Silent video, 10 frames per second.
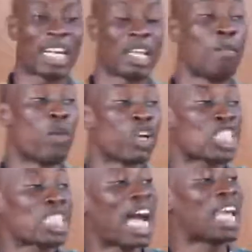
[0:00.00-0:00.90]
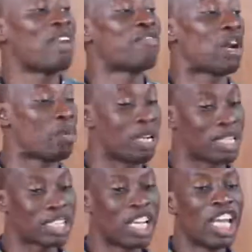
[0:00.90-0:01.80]
up an emotional
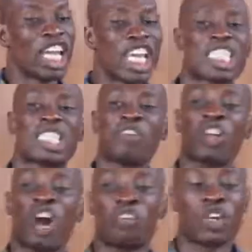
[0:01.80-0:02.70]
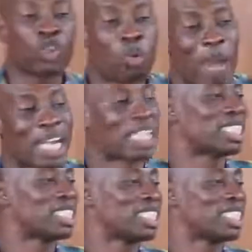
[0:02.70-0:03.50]
environment, it's difficult for you to marry.